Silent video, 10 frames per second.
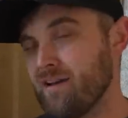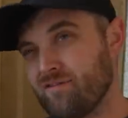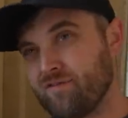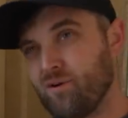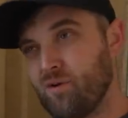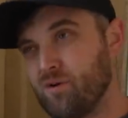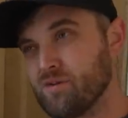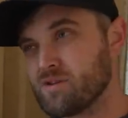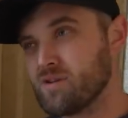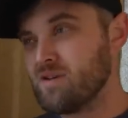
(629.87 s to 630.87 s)

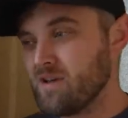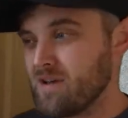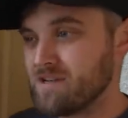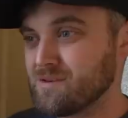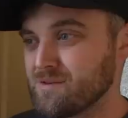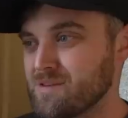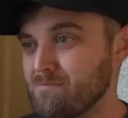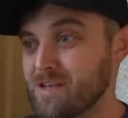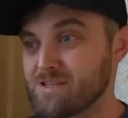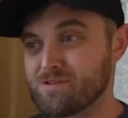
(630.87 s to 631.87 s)
floors, as long as the
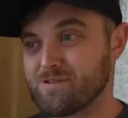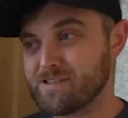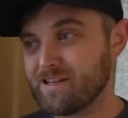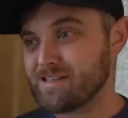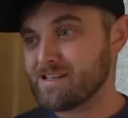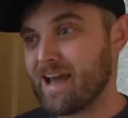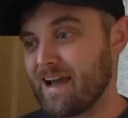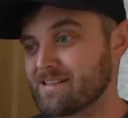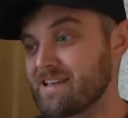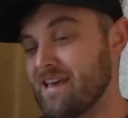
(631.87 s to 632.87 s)
masonry is still intact,